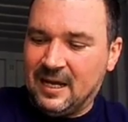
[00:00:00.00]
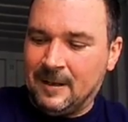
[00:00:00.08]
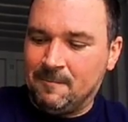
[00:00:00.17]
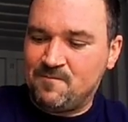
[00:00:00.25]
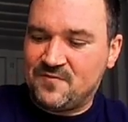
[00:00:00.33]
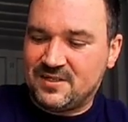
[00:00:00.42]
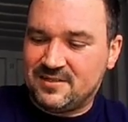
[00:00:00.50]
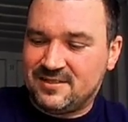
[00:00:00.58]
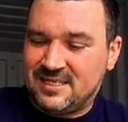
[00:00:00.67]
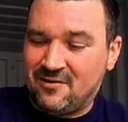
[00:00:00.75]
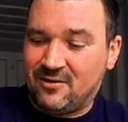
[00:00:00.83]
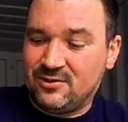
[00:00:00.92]

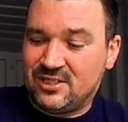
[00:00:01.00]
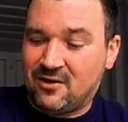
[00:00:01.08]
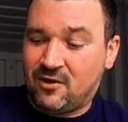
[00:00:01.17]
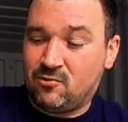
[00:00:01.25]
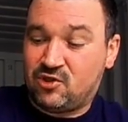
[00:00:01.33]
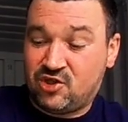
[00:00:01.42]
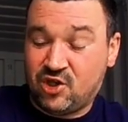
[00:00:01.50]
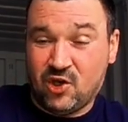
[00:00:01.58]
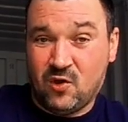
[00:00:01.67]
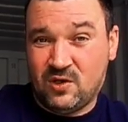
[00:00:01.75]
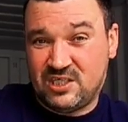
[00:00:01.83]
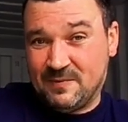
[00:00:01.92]
002,